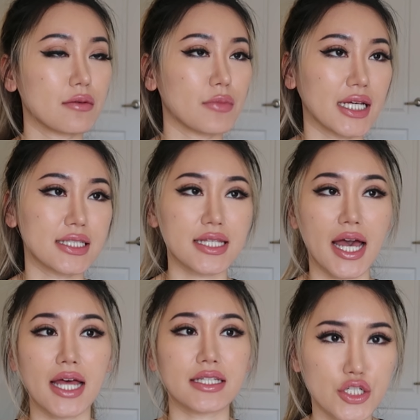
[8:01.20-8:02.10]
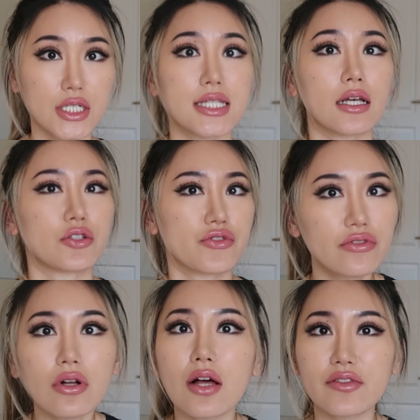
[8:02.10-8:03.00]
her mindset. And she's in
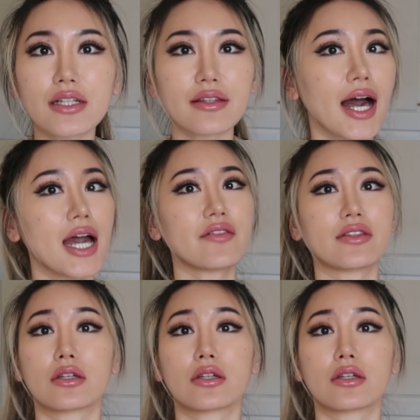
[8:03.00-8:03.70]
control of her life,